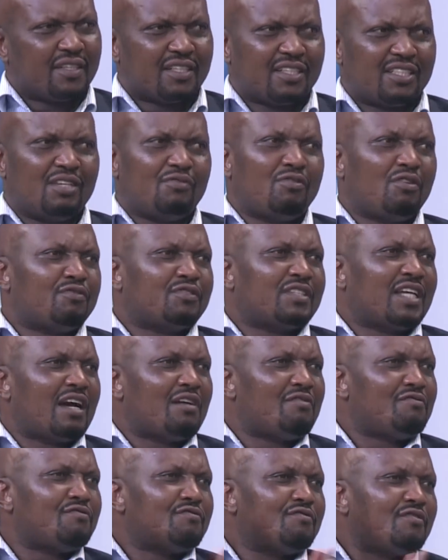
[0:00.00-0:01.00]
Chief of
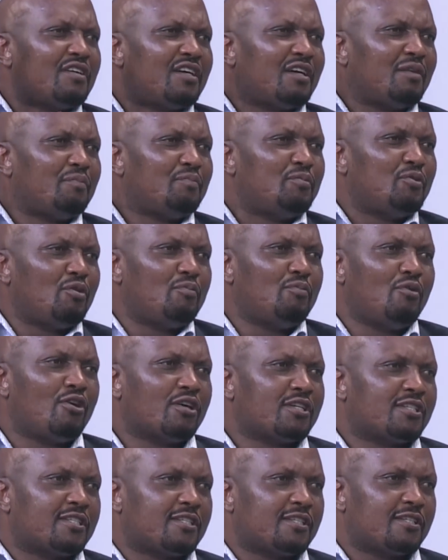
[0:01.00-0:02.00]
staff, PO
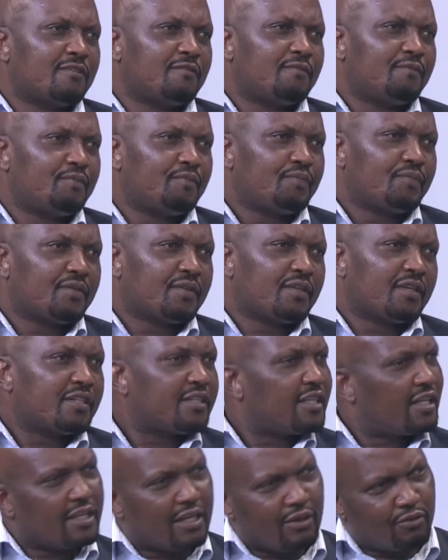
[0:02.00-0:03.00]
Box,
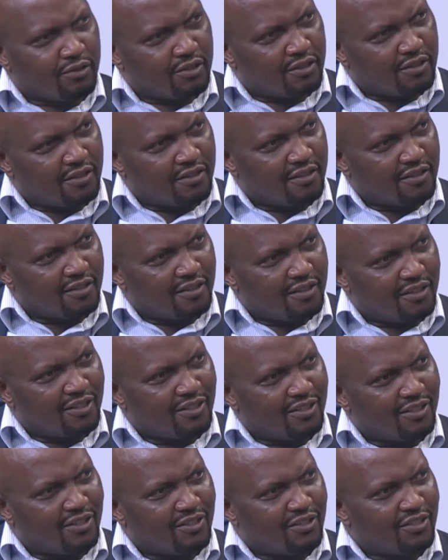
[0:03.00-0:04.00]
State House.
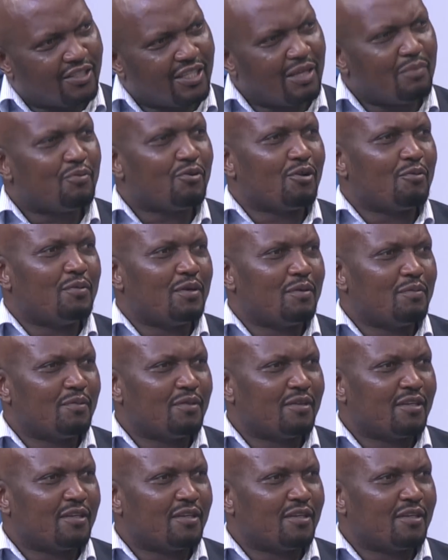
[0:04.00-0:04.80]
Same problem.